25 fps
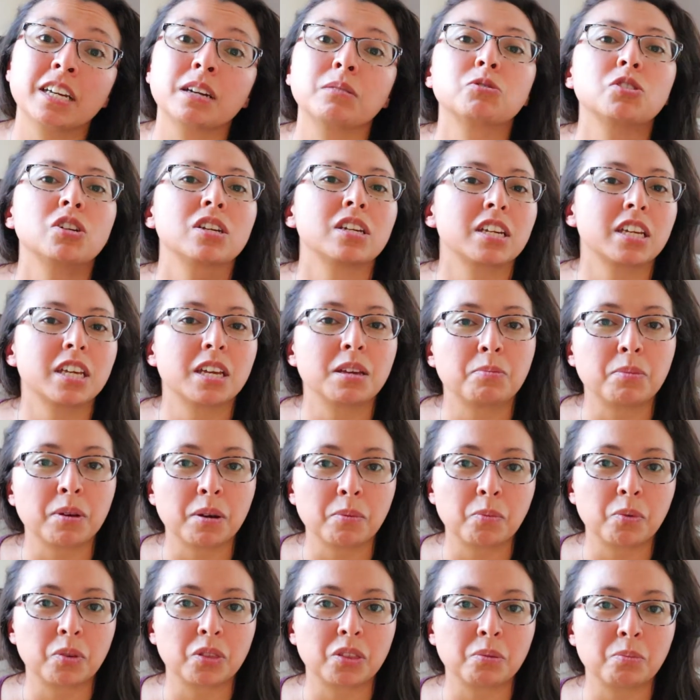I'm trying to keep
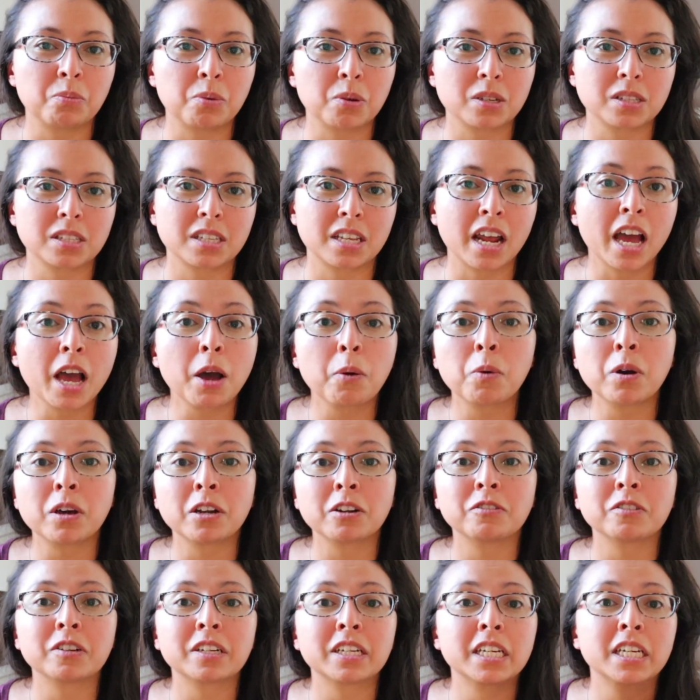up with the books that I want
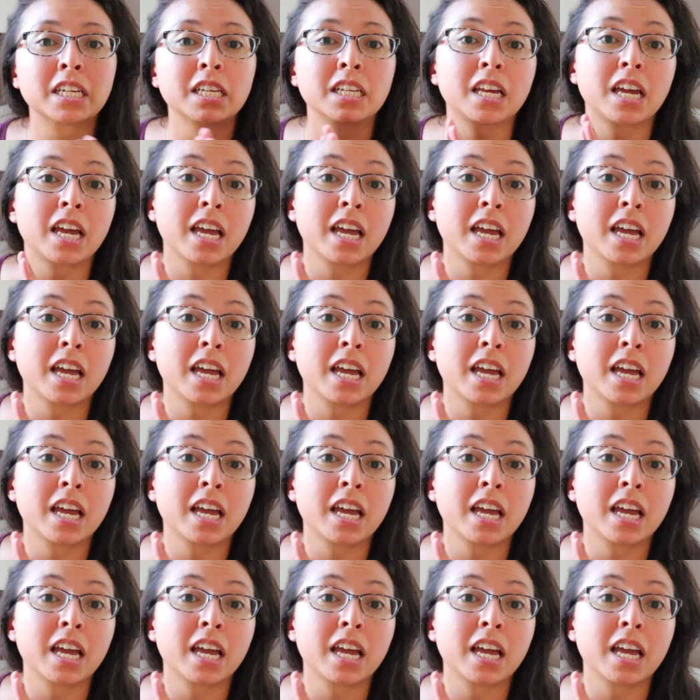to read,